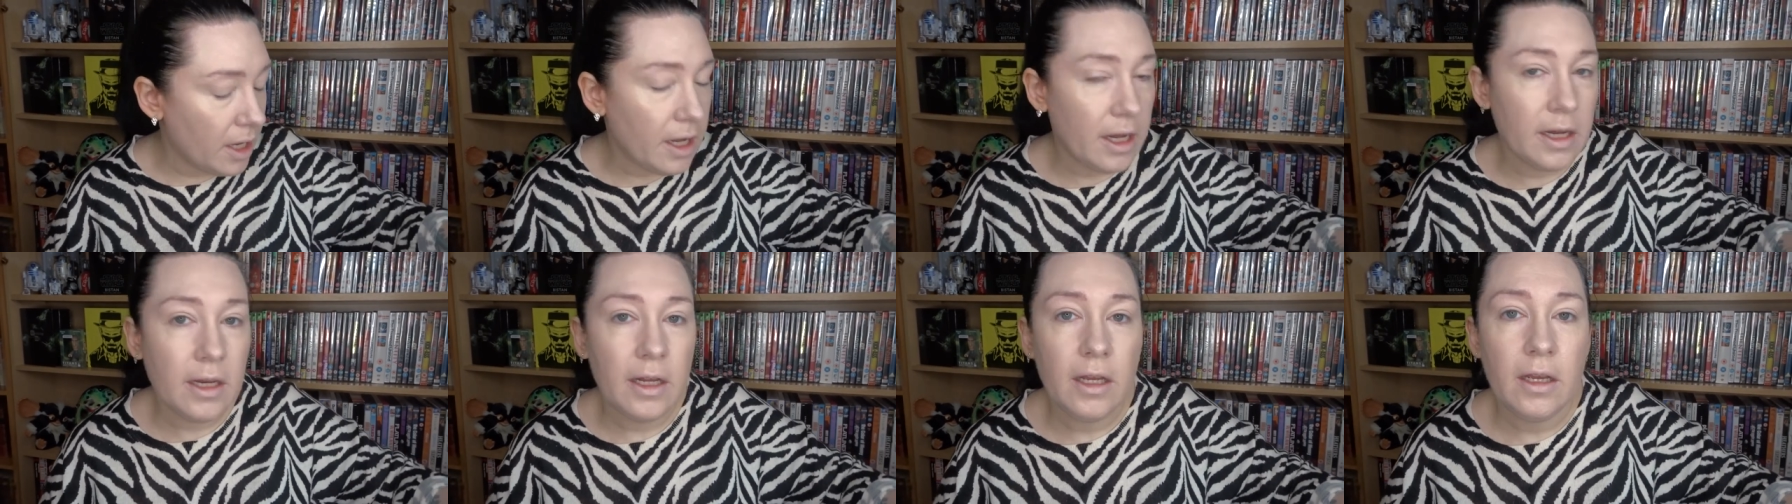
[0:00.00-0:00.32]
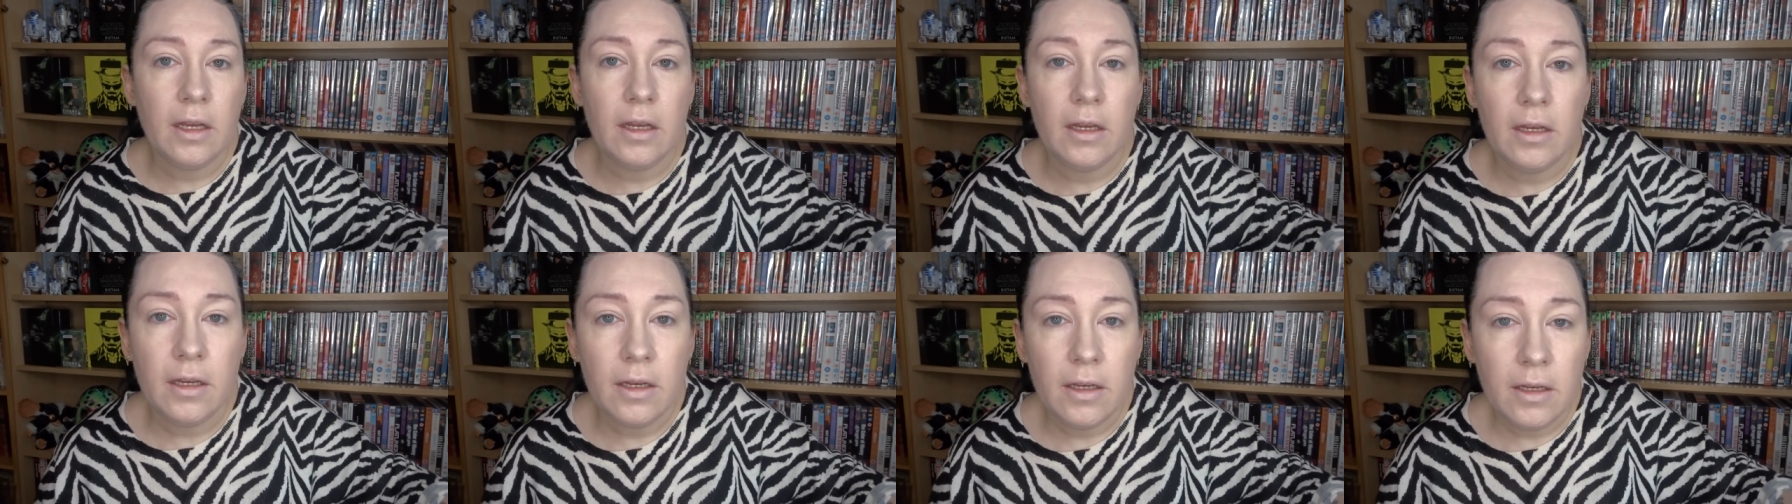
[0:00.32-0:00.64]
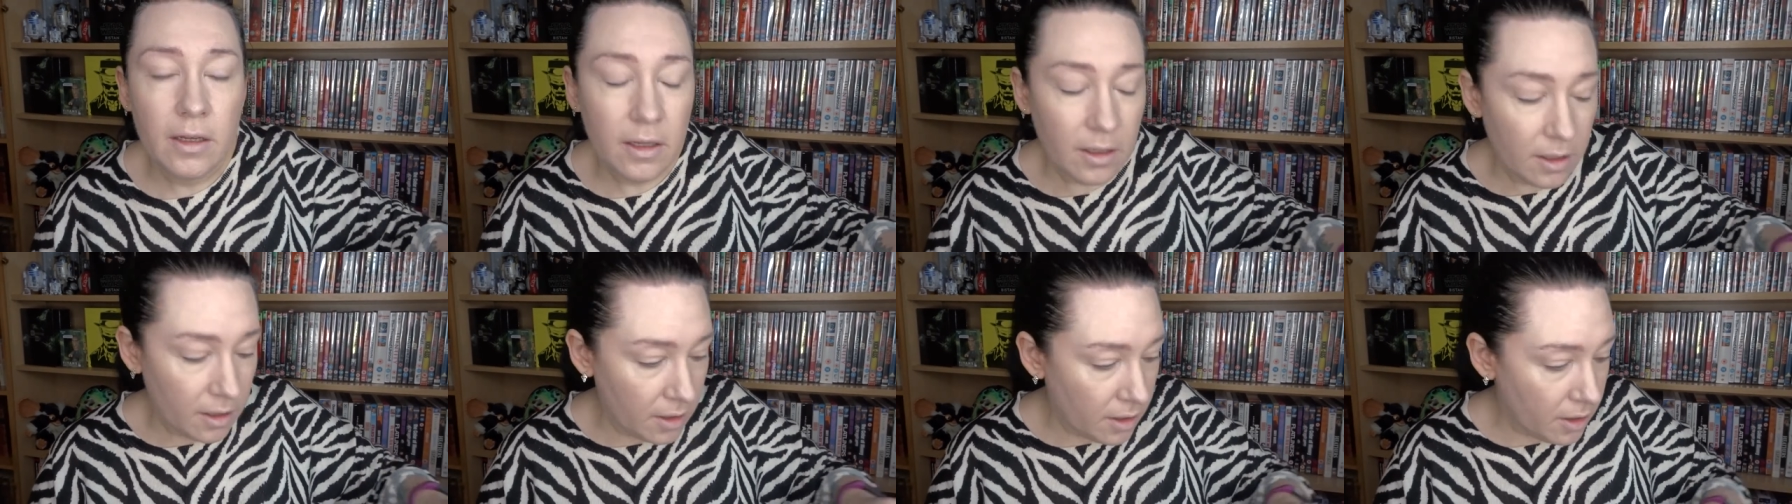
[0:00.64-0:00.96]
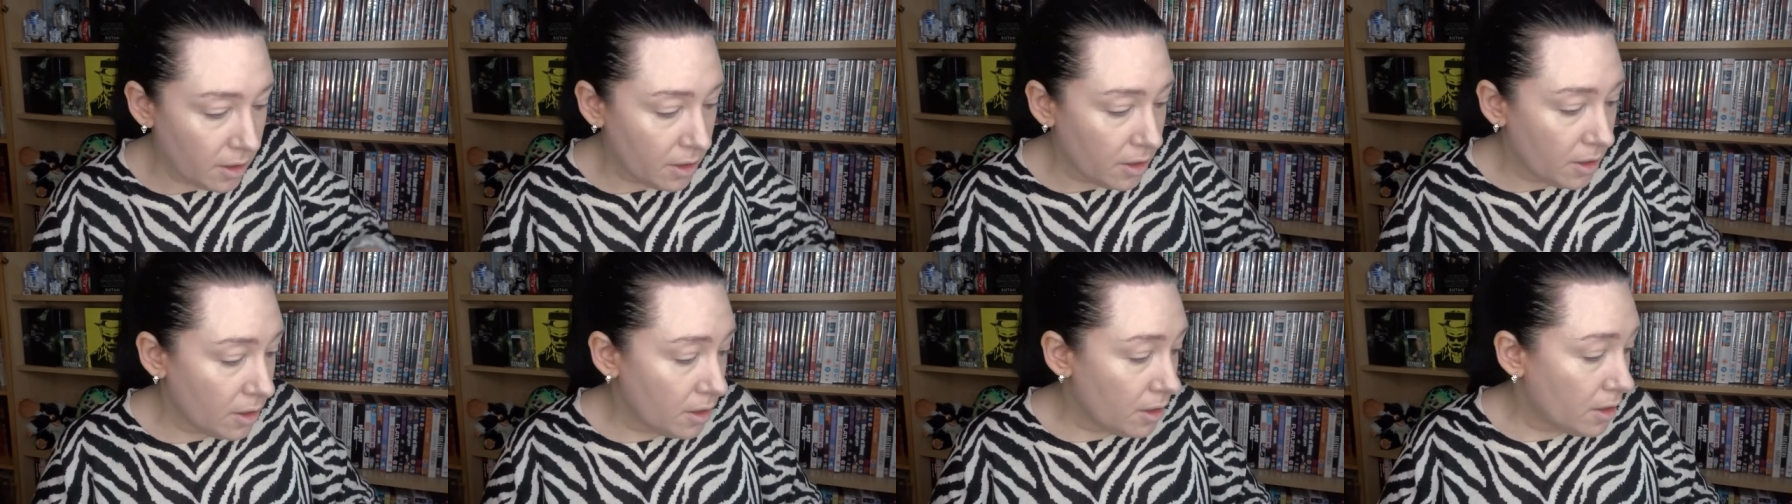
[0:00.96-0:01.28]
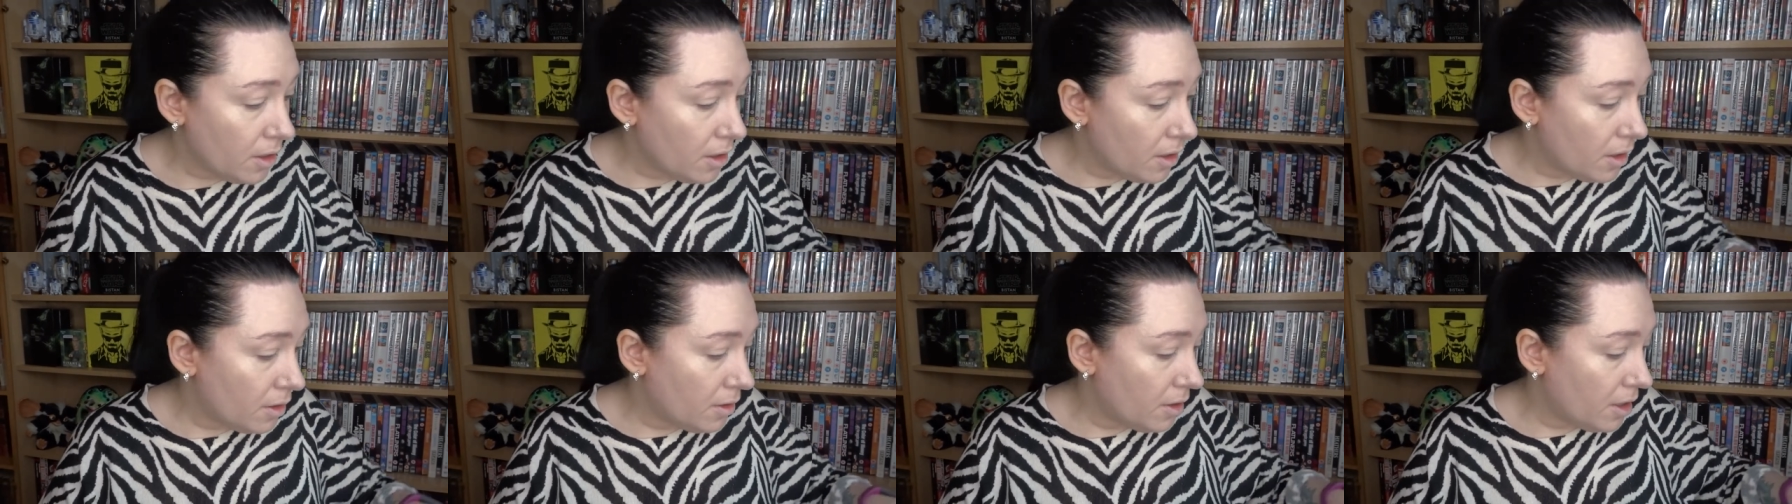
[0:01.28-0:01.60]
any
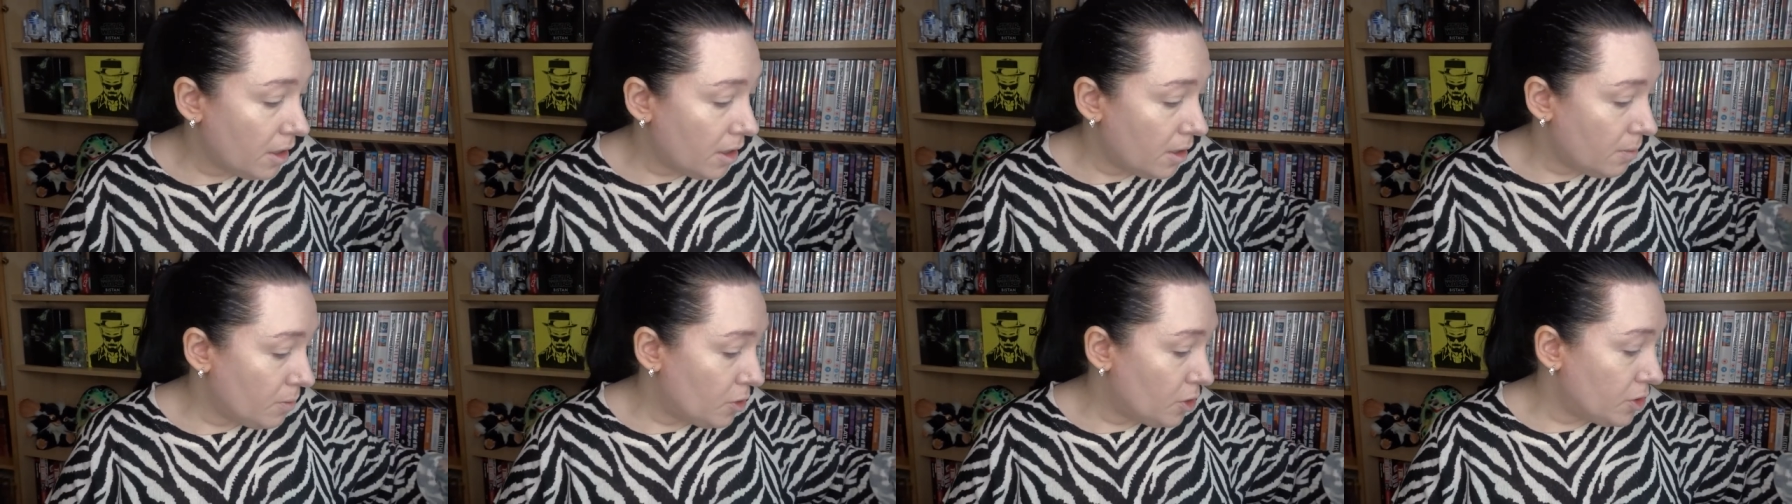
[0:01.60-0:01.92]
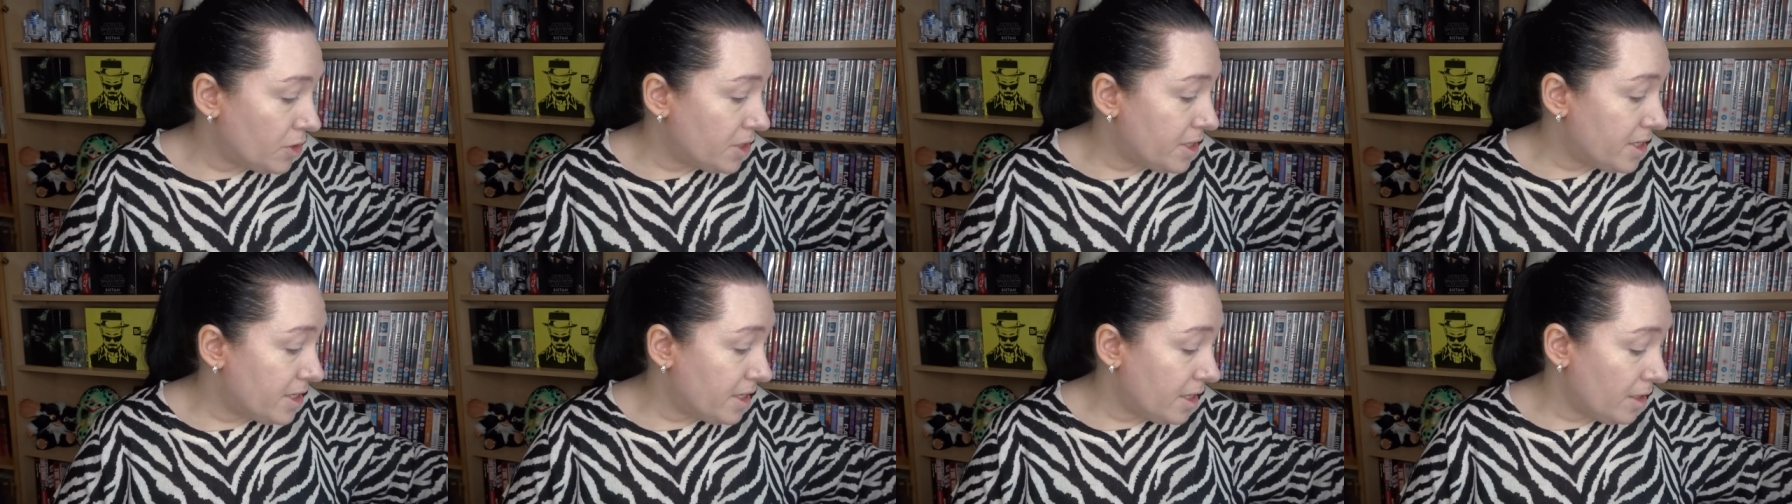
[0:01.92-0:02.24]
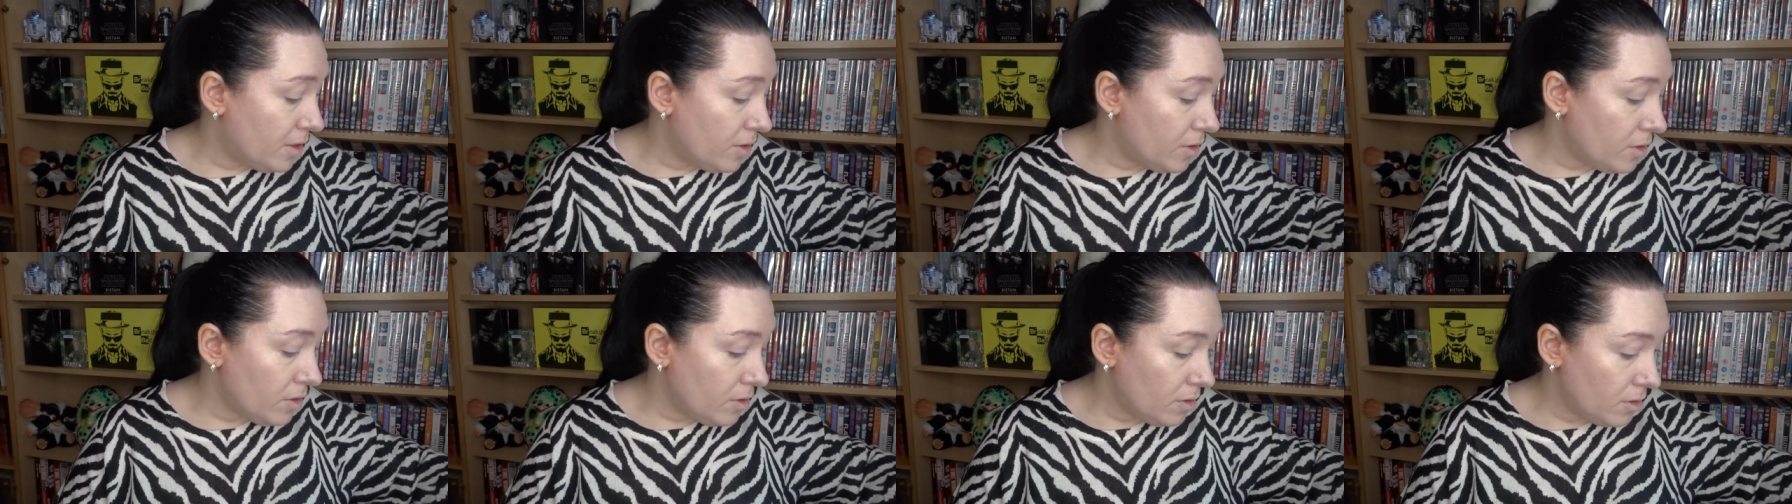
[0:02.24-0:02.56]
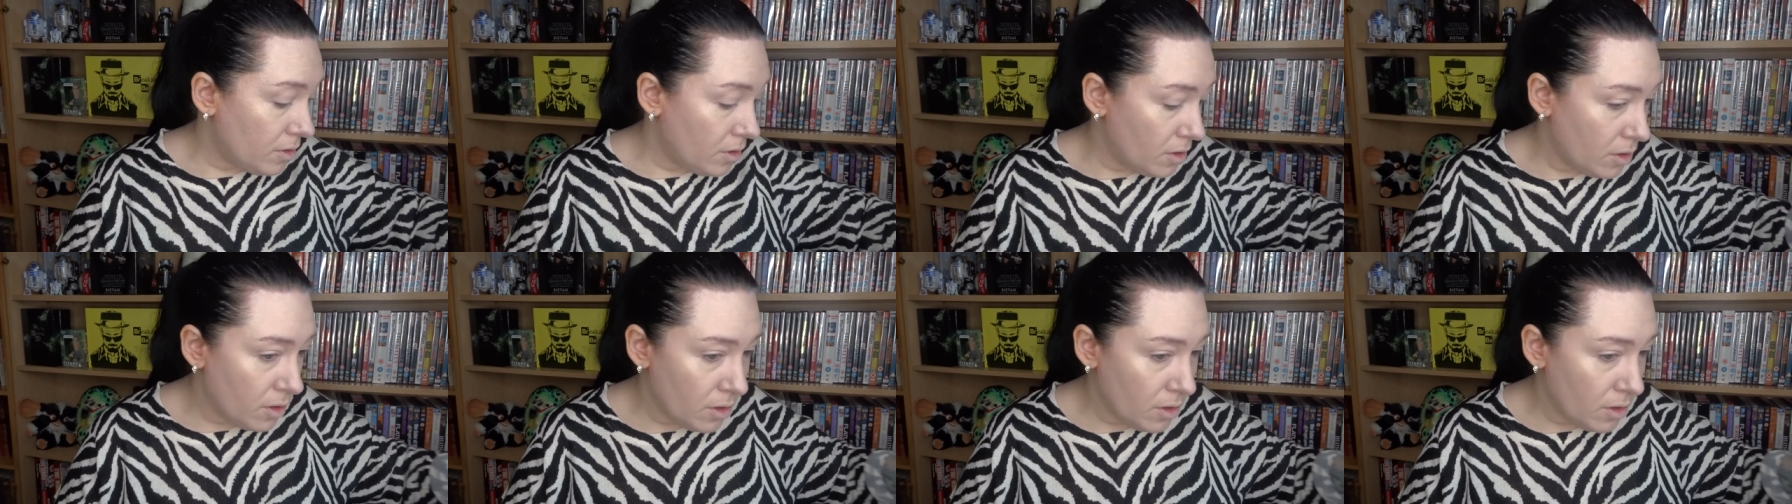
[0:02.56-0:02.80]
concealer,